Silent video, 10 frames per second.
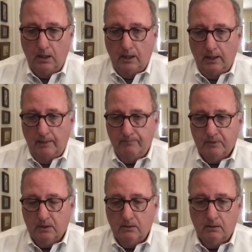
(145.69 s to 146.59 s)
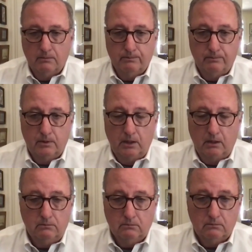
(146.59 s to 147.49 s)
Um, you
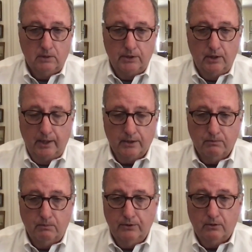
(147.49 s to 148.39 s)
know, in the next month or